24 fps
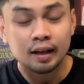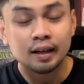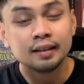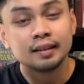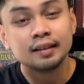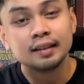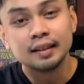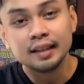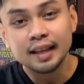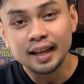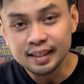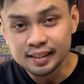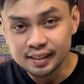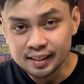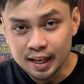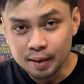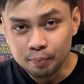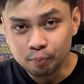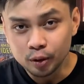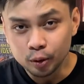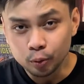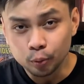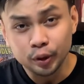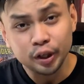The next
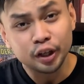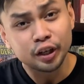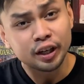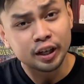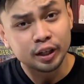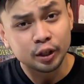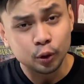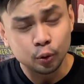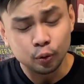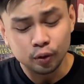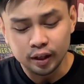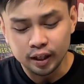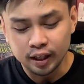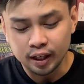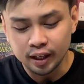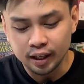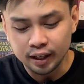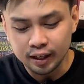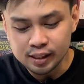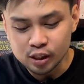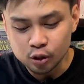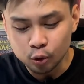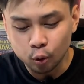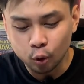step that we're gonna do here
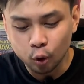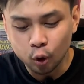is